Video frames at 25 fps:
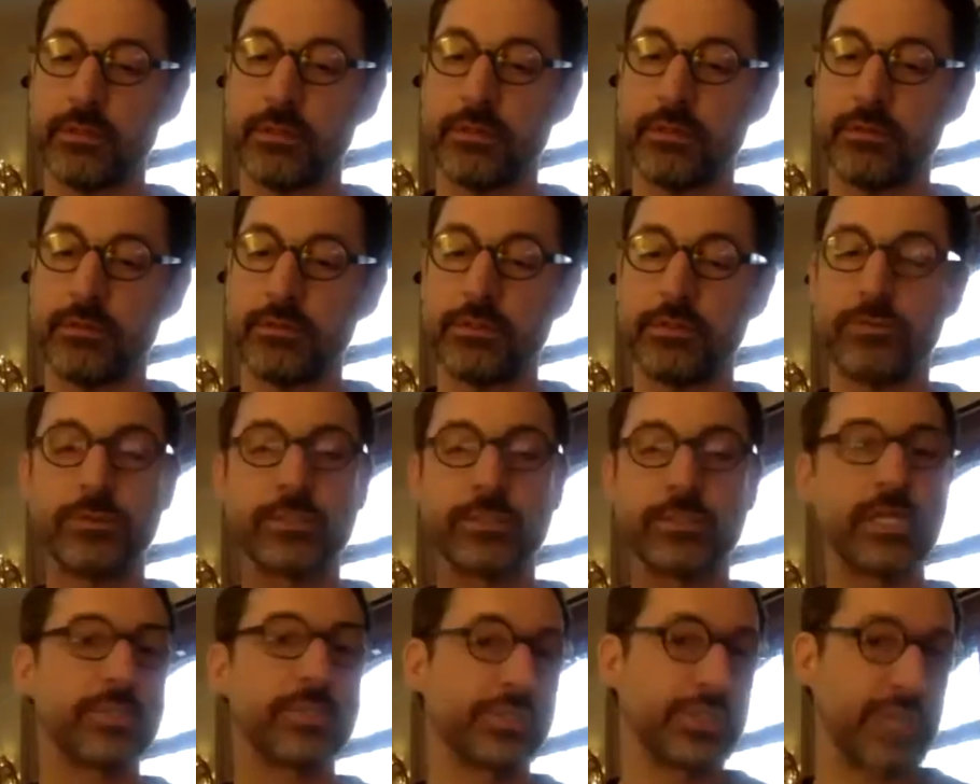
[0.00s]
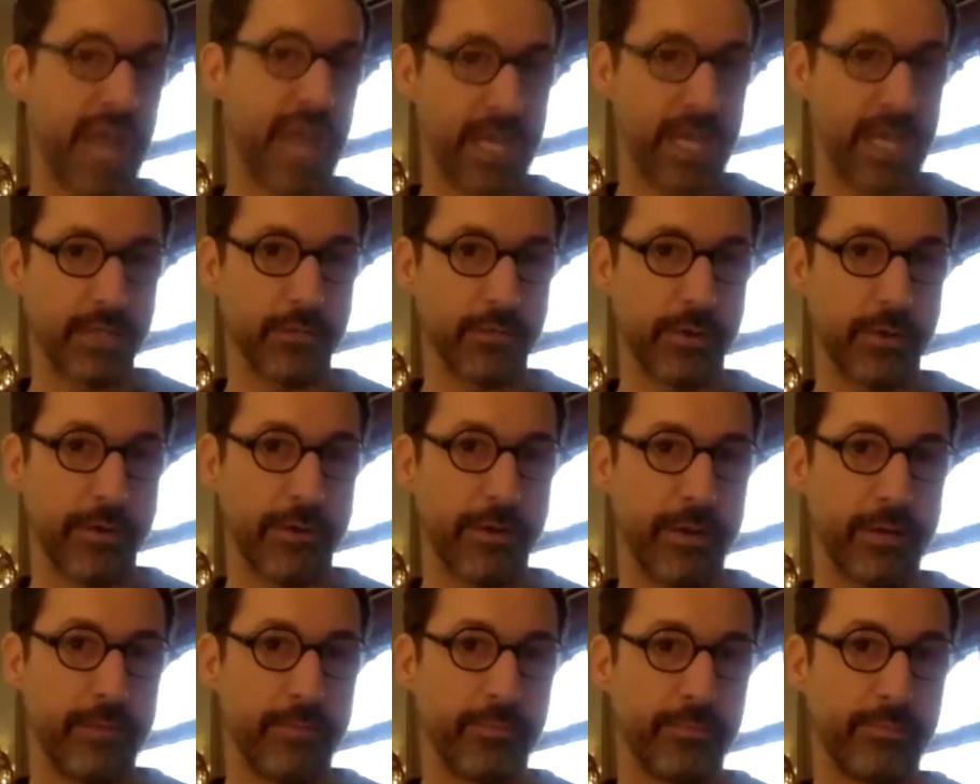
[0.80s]
you said
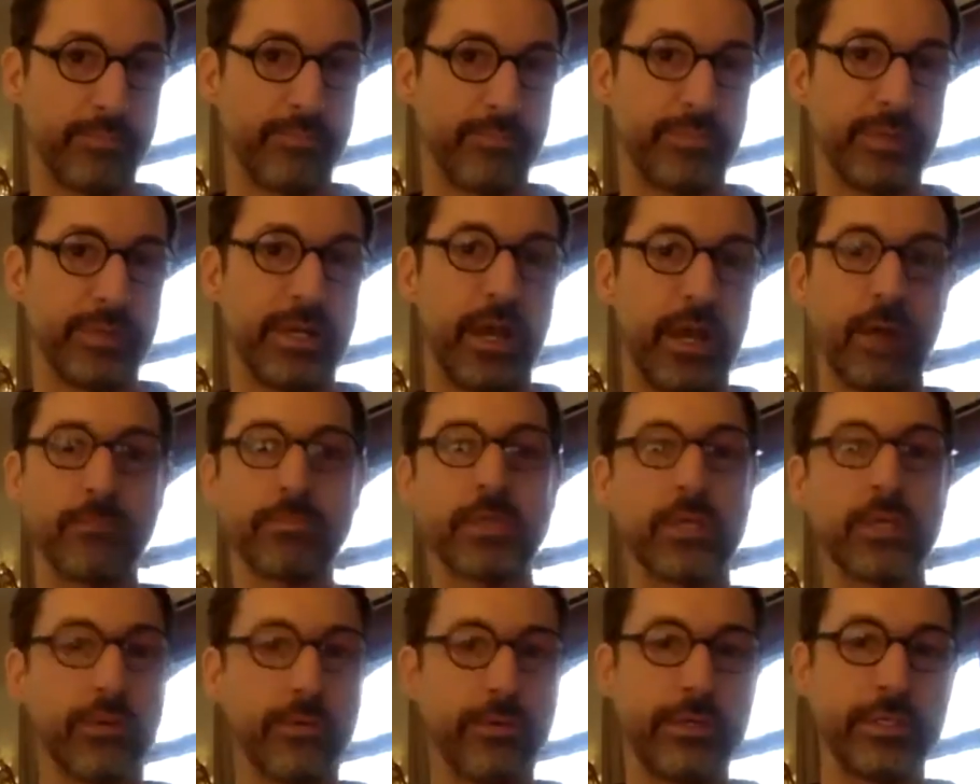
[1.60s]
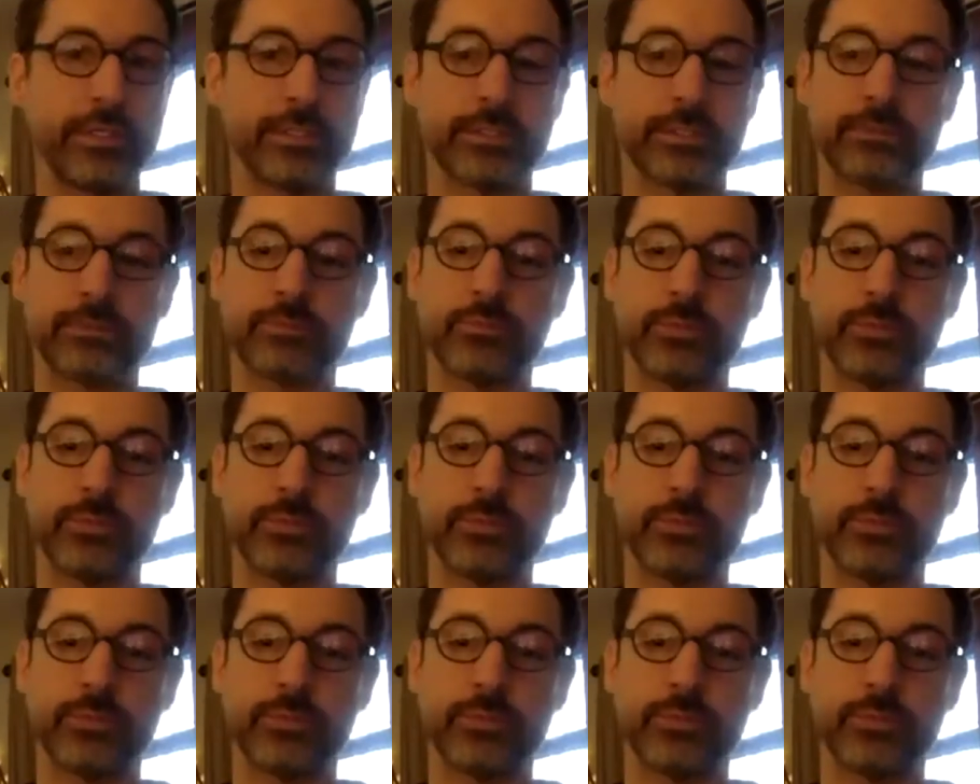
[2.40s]
January, but I'm curious,